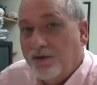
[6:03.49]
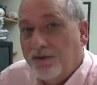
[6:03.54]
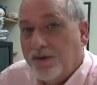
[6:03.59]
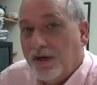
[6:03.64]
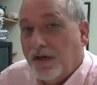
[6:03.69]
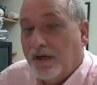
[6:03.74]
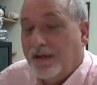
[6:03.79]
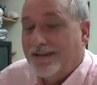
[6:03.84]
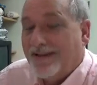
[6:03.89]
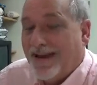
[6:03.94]

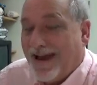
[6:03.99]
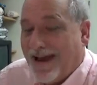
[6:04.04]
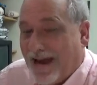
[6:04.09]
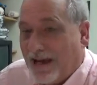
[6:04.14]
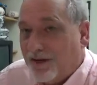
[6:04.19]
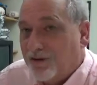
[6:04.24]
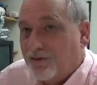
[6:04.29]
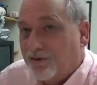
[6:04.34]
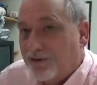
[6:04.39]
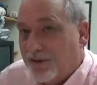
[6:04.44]
using
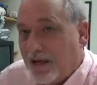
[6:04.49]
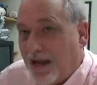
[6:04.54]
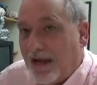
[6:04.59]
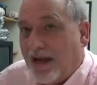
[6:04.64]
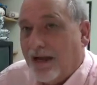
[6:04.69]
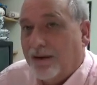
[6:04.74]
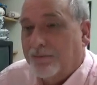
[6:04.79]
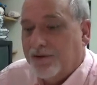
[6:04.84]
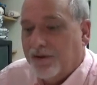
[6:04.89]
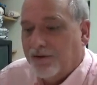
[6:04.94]
actual
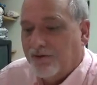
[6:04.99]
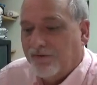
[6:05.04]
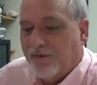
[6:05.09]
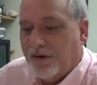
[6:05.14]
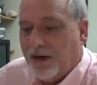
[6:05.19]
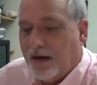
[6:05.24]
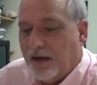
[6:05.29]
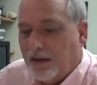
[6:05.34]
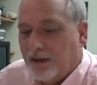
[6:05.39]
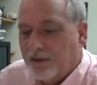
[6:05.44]
tabs in
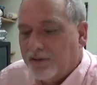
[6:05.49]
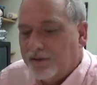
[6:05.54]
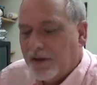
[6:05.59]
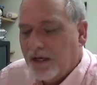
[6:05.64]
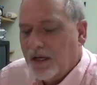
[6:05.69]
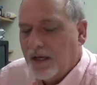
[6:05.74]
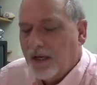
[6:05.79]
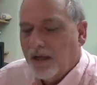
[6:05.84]
files.